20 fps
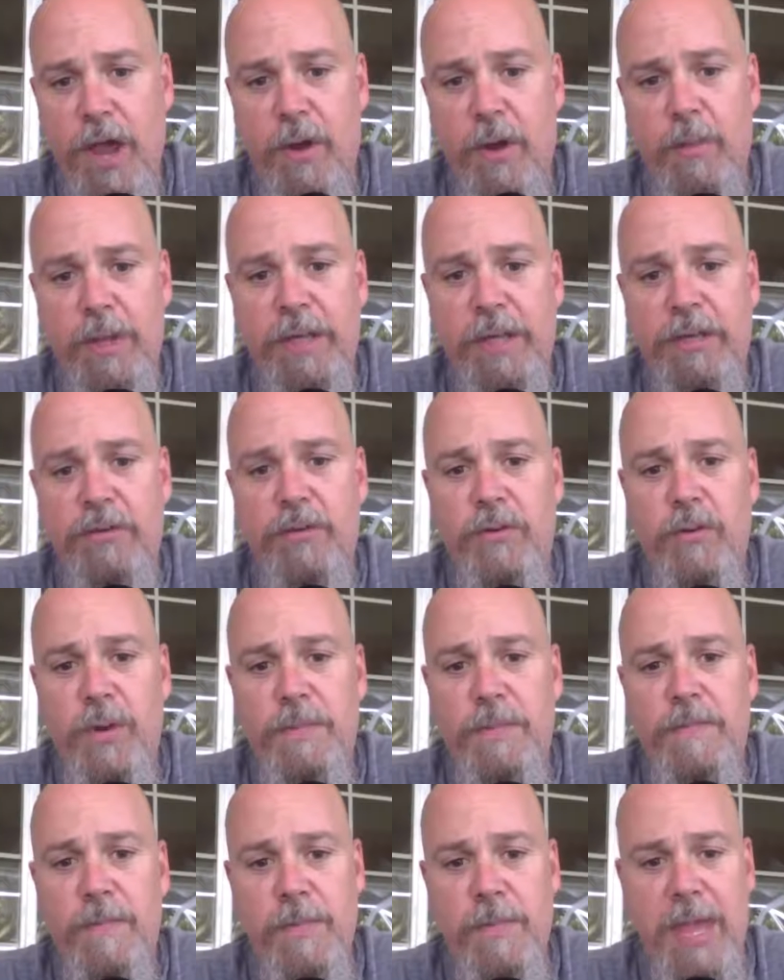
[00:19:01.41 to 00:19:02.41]
not willing to
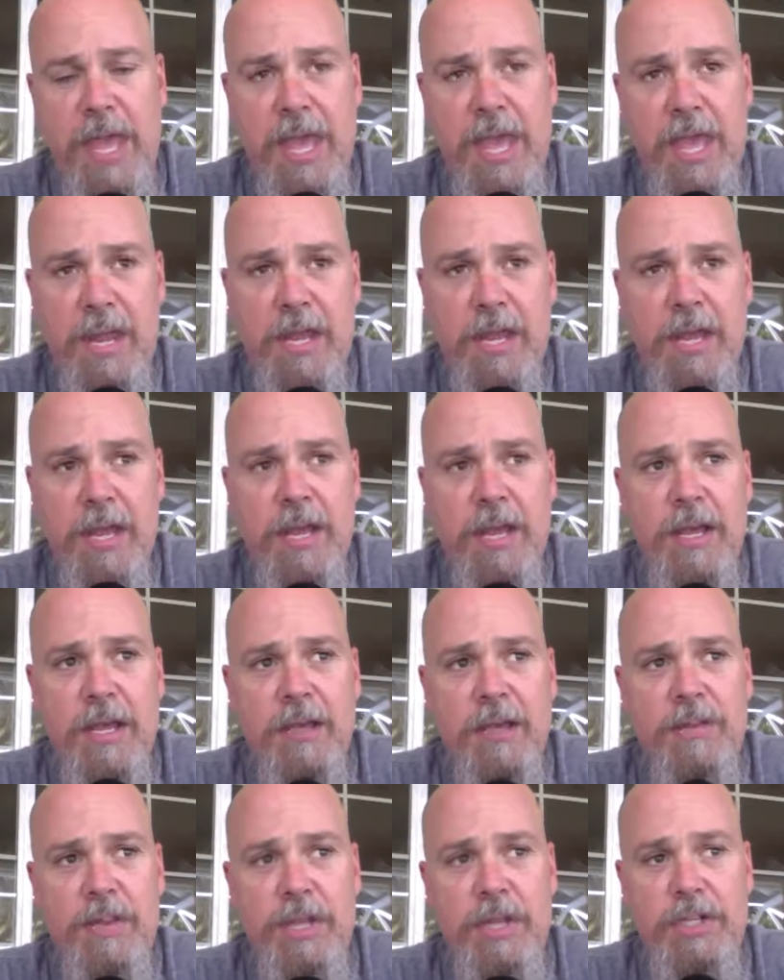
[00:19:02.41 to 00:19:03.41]
admit
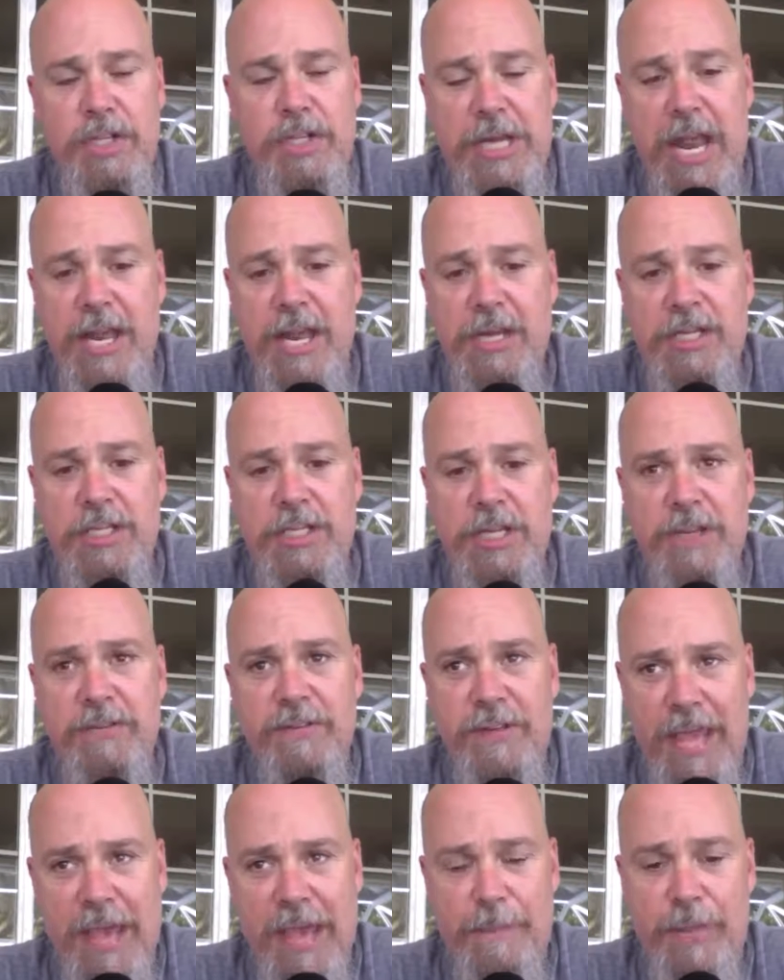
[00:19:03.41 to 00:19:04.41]
that change
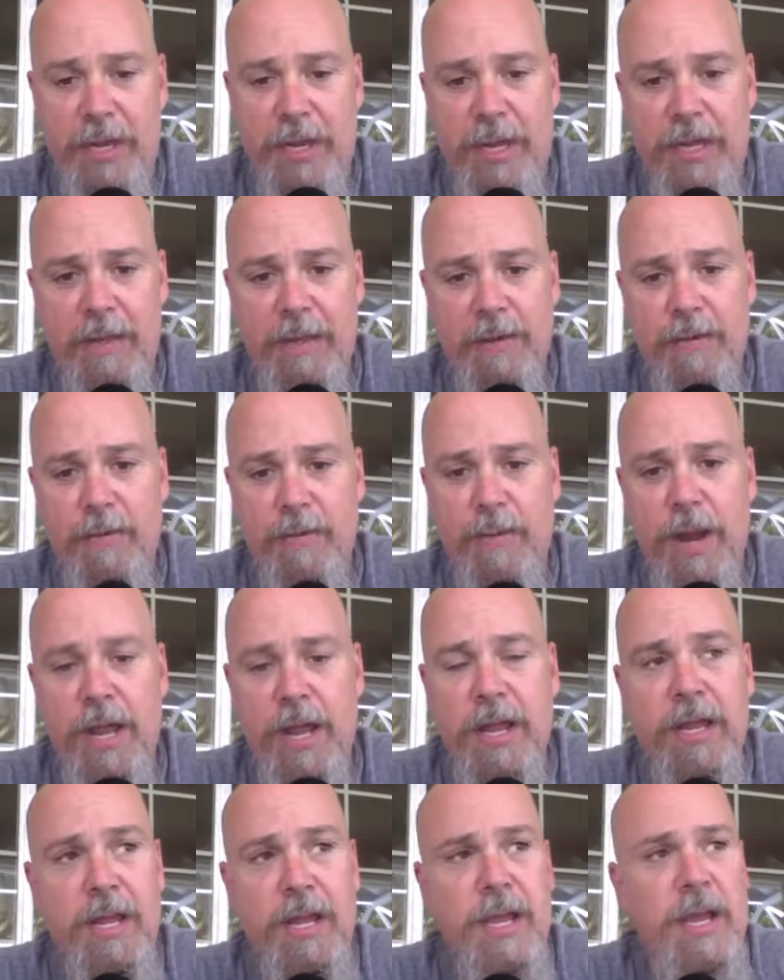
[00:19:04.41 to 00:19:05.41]
is happening,
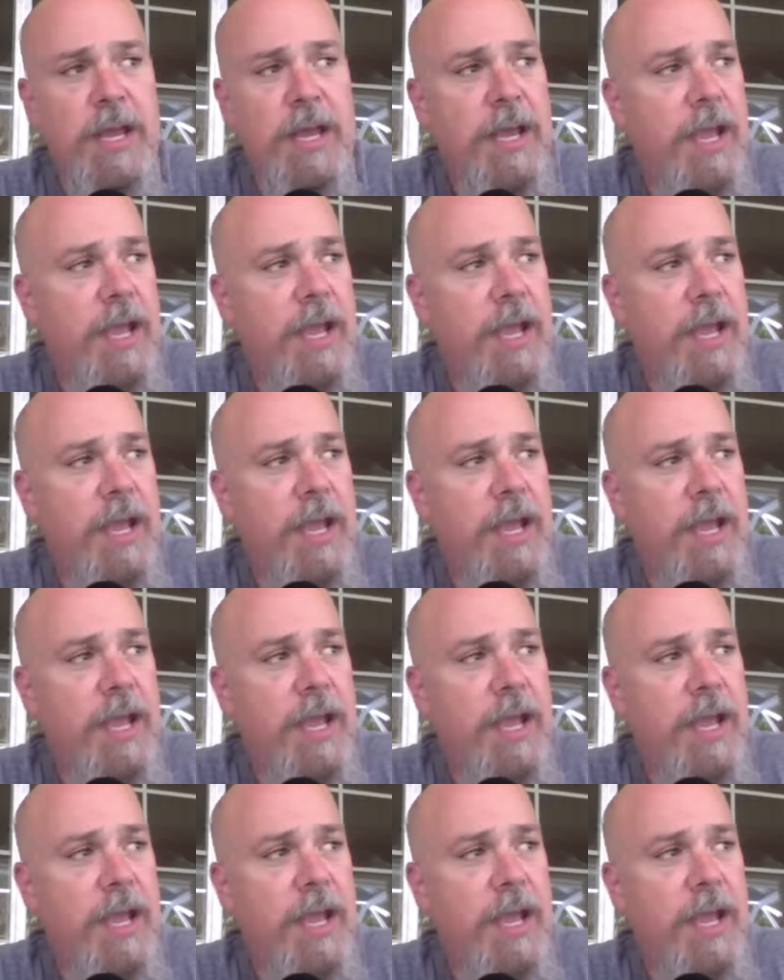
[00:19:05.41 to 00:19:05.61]
right?